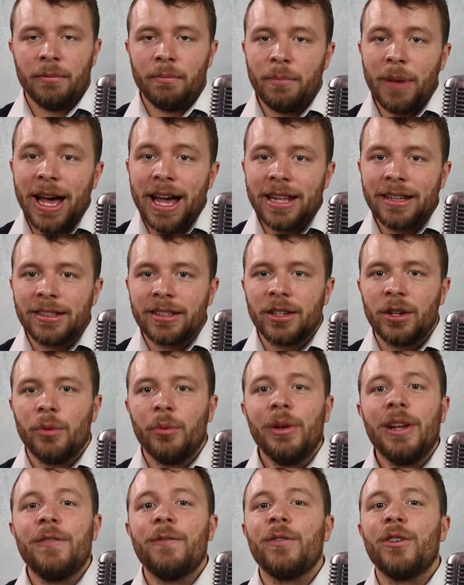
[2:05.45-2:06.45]
But
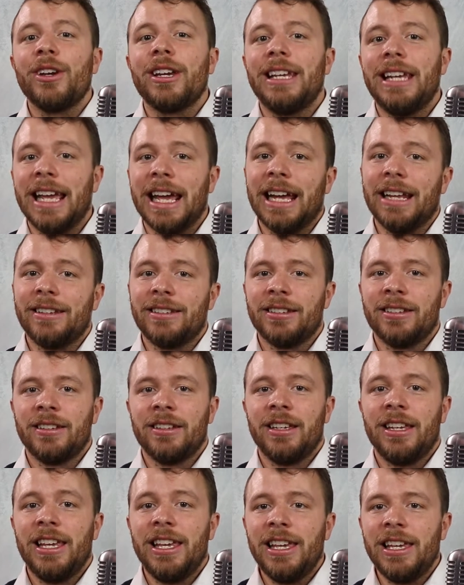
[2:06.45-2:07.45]
we forget
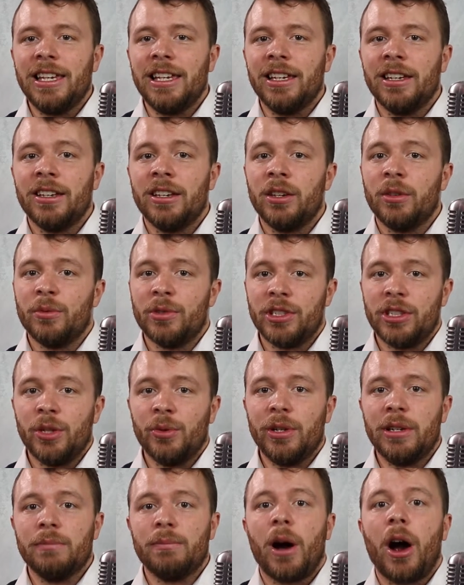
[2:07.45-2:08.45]
he was
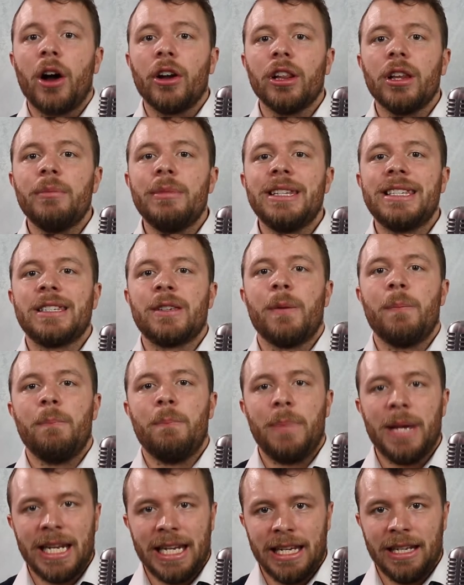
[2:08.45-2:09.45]
doing Parliament's
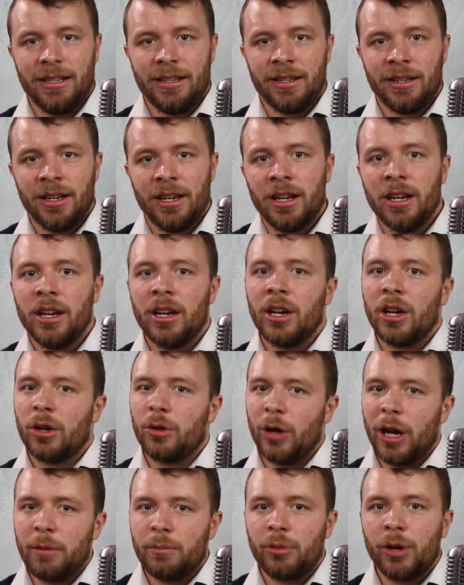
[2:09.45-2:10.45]
bidding.
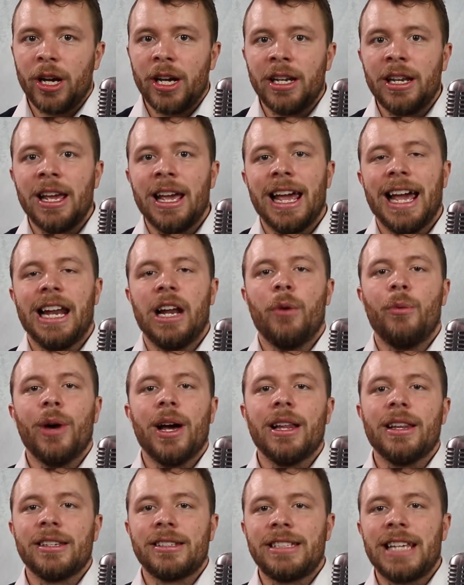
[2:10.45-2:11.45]
Great Britain had a
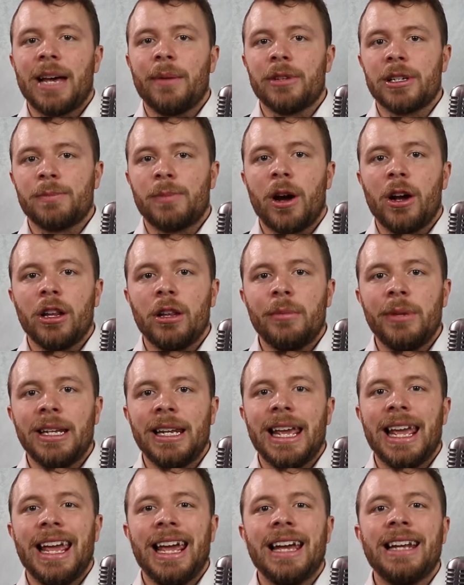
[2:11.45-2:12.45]
well-established
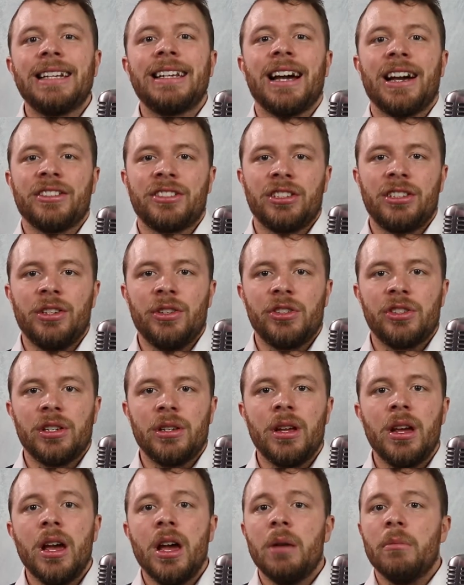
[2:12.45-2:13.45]
Parliament and
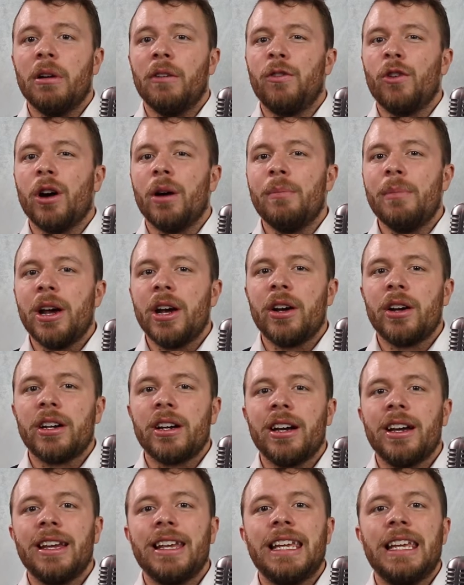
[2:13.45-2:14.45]
Constitution before
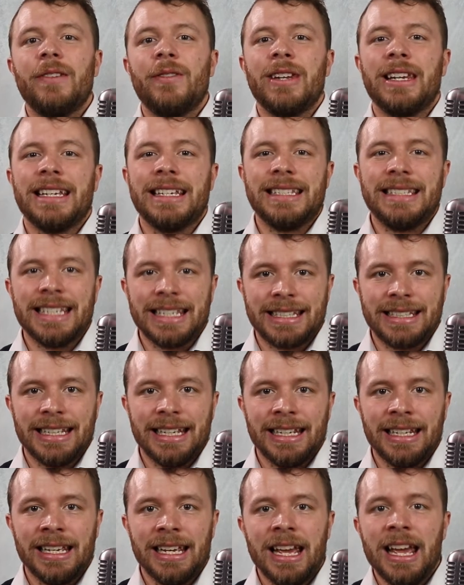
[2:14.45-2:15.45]
America even
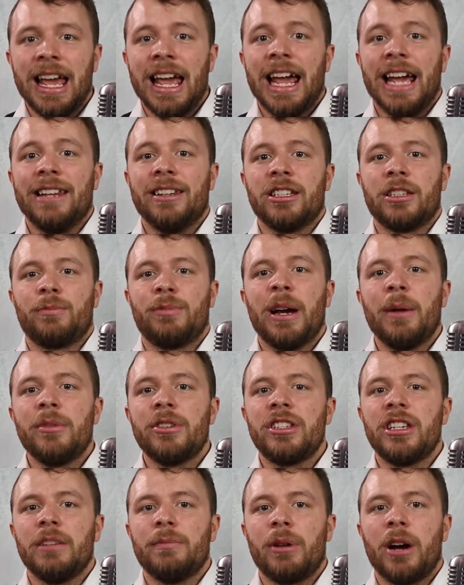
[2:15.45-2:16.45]
existed, and the
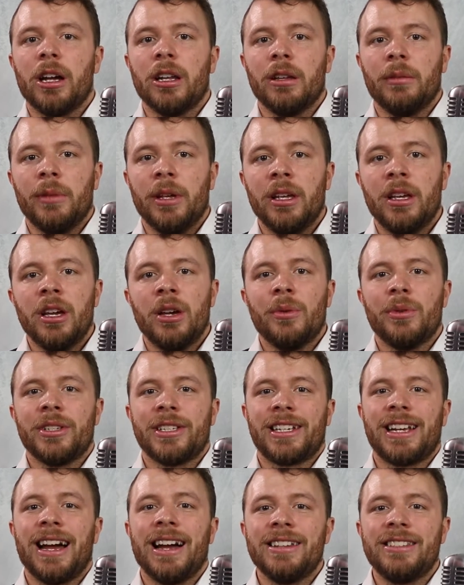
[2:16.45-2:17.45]
supremacy of Parliament
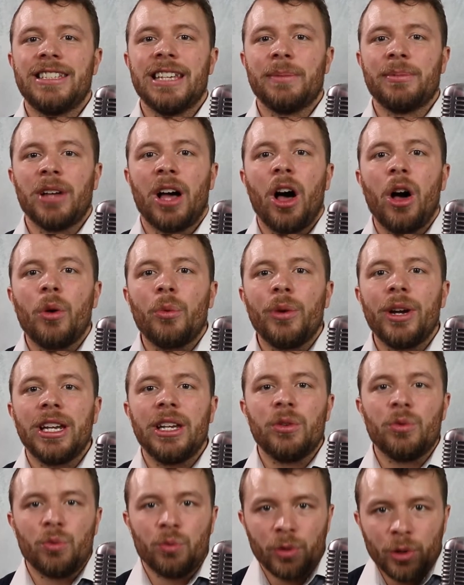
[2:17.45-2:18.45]
was a concept
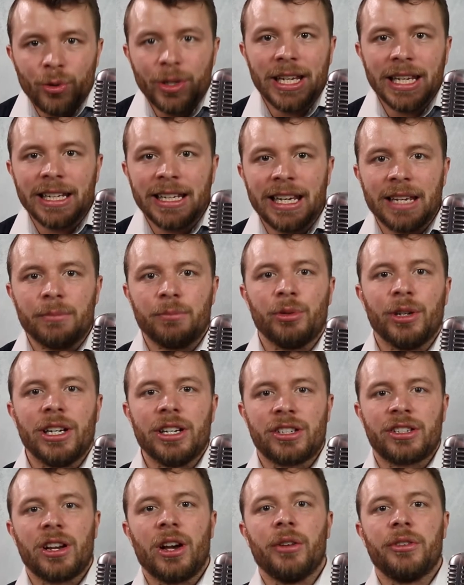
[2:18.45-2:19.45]
already rooted in
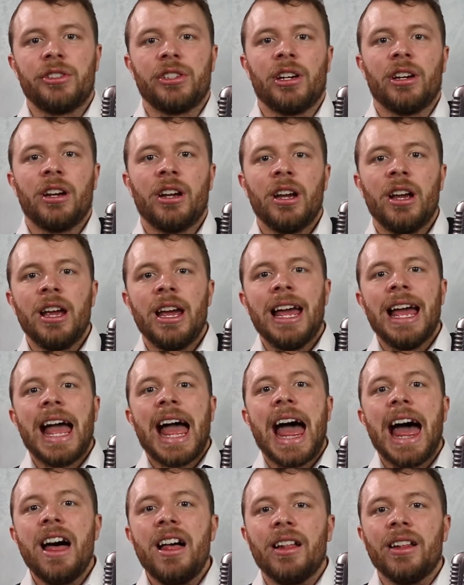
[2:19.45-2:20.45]
British culture.
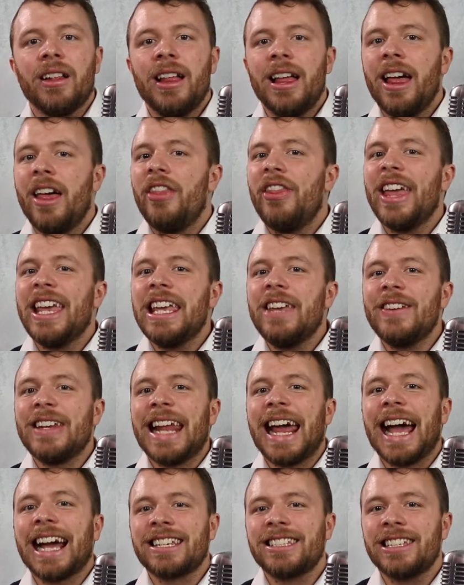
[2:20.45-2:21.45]
Hell, they
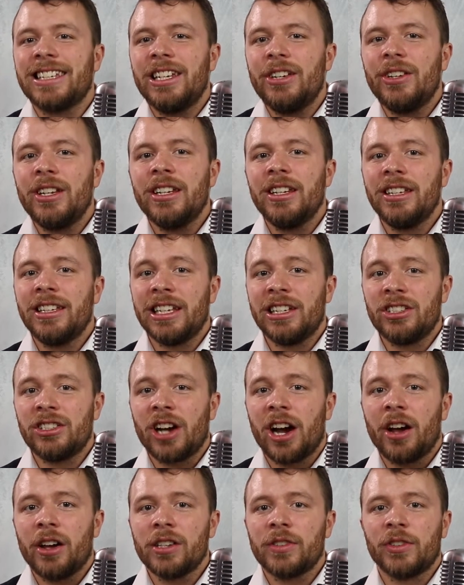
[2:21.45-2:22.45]
even executed King
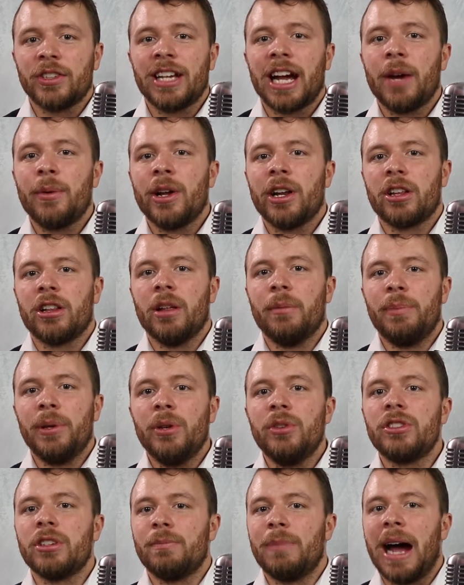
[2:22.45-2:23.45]
Charles for tyrannical
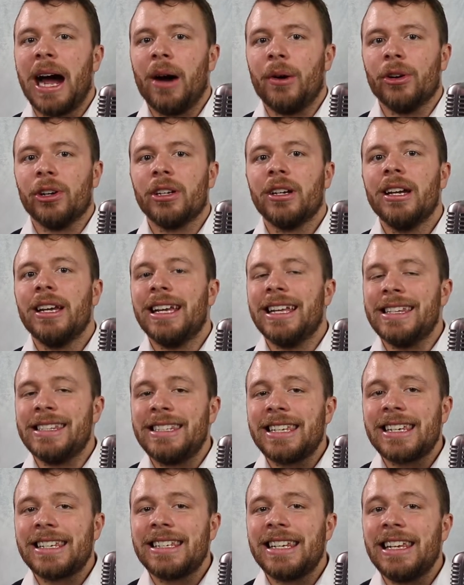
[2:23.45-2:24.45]
abuse of power in
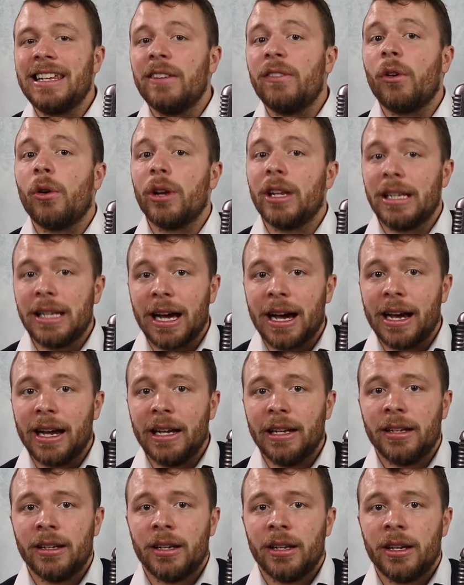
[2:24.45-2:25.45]

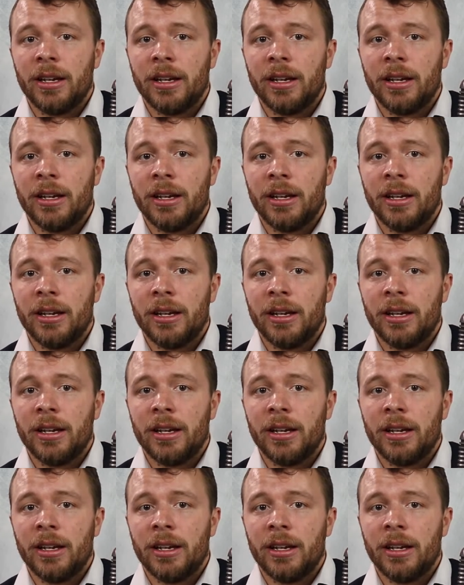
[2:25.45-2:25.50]
1649.